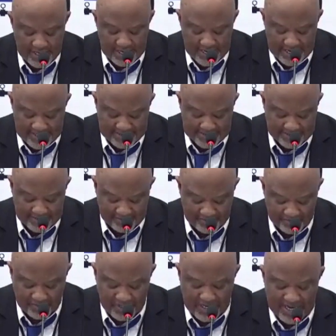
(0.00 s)
I asked
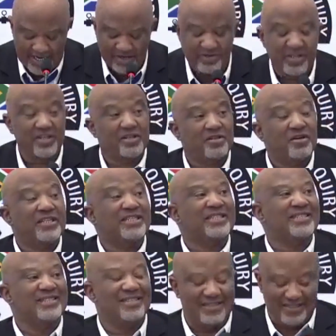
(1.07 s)
him how he
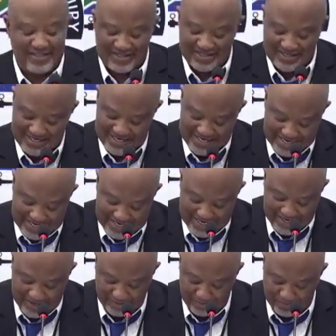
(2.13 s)
thought
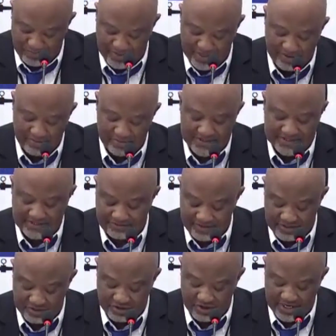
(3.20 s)
Mr.
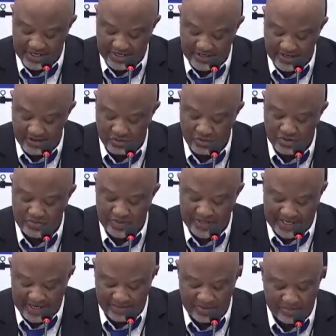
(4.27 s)
van Rooyen would be
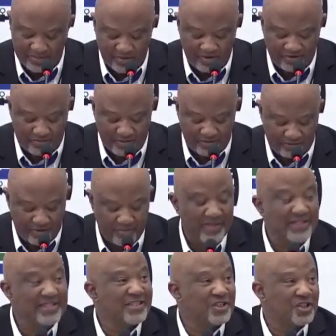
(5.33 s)
capable of
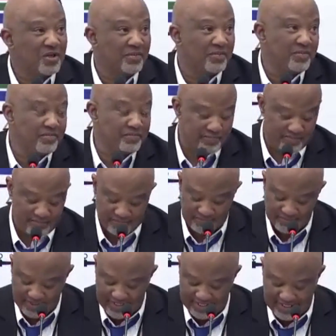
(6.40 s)
performing the job
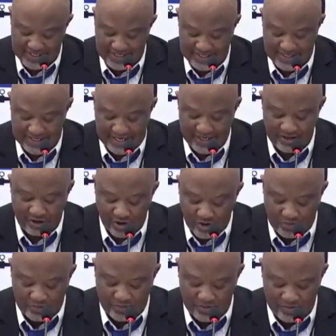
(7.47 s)
and
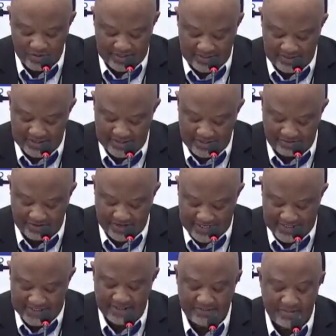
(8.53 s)
cope with the
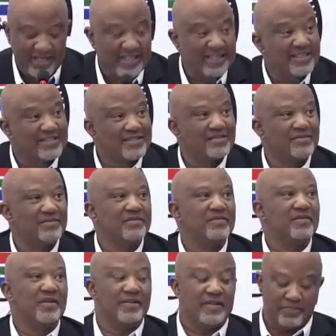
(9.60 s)
financial markets.
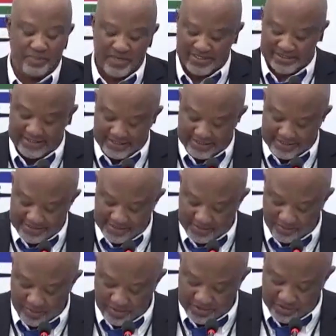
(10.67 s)
The President
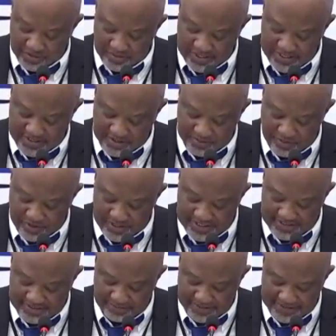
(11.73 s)
Zuma
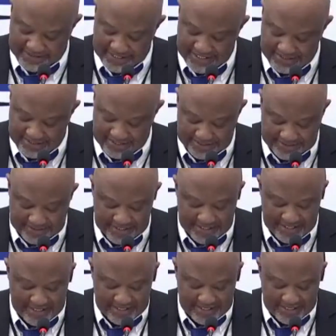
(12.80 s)
responded by saying that
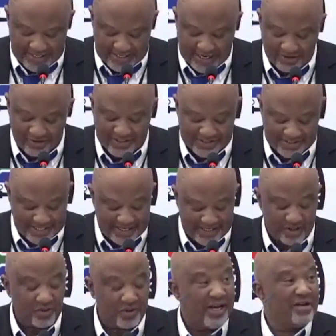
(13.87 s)
I was there
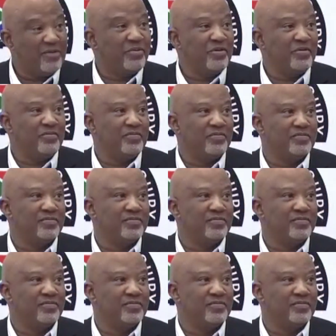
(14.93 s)
to help him.